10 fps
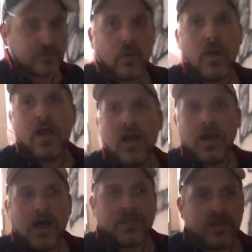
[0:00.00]
so
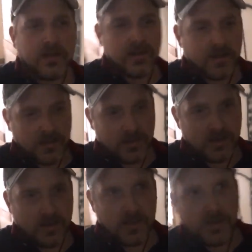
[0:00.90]
I think
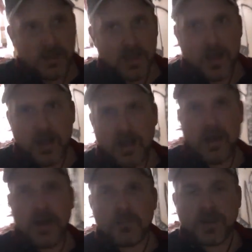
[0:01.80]

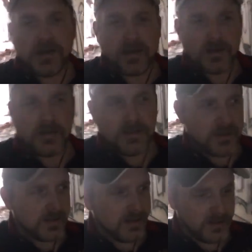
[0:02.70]
I'm gonna
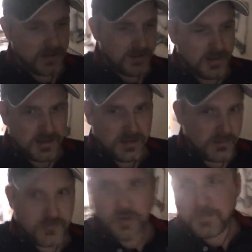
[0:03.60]

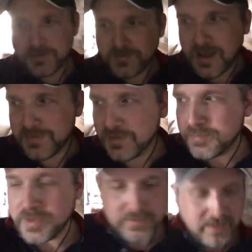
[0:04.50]
film inside this
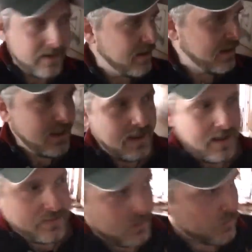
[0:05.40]
building
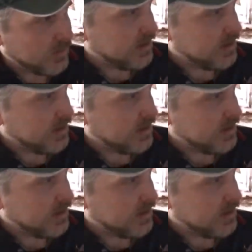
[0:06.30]
and then we're